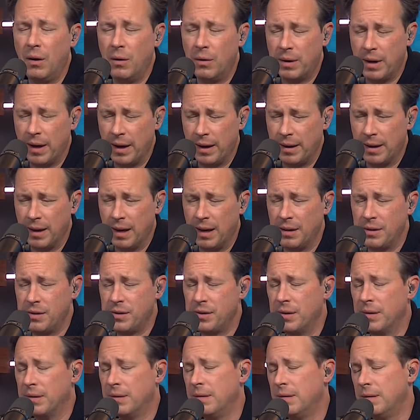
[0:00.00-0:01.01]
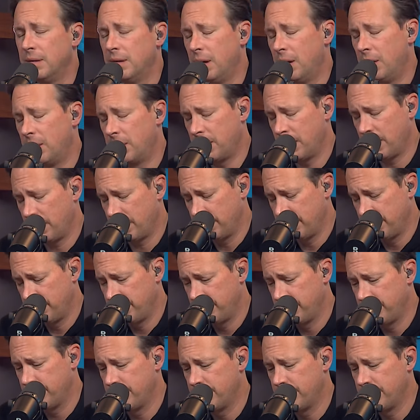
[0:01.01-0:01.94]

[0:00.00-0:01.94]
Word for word: Okay, so, gotcha. Um, okay. Yeah.